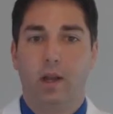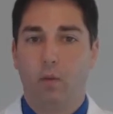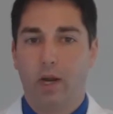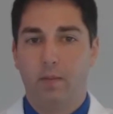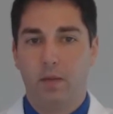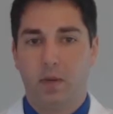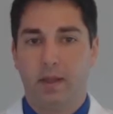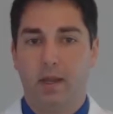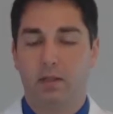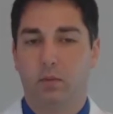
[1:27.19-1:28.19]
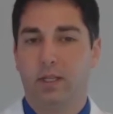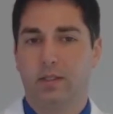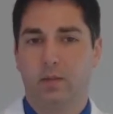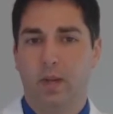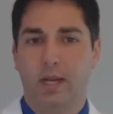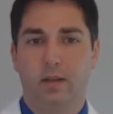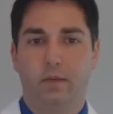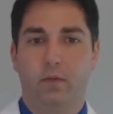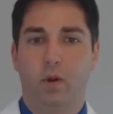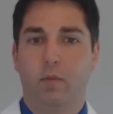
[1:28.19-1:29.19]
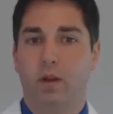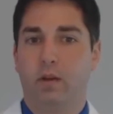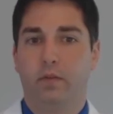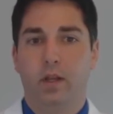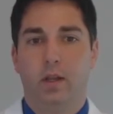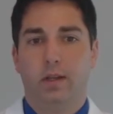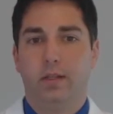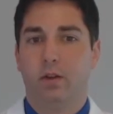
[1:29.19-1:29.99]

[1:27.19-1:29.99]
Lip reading: Now, what I mean by that is we can see pain in the form of